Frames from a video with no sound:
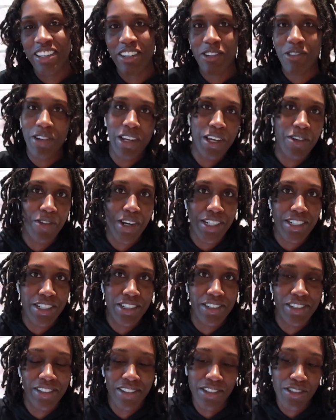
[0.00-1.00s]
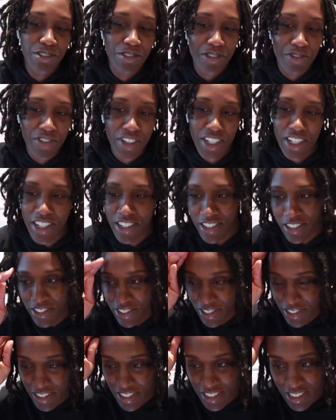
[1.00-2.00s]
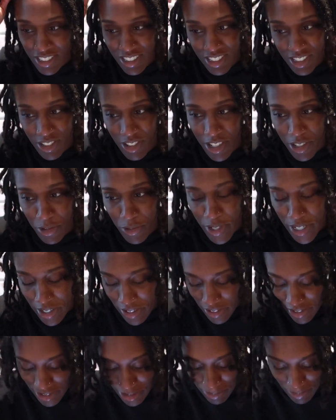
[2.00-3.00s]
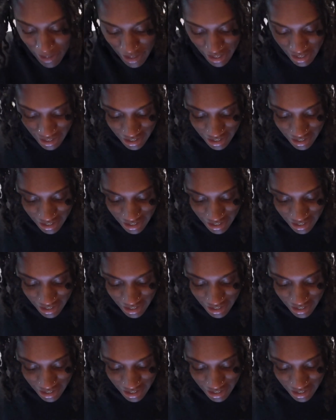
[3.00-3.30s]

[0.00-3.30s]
while I watch a YouTube video so I don't wake her up,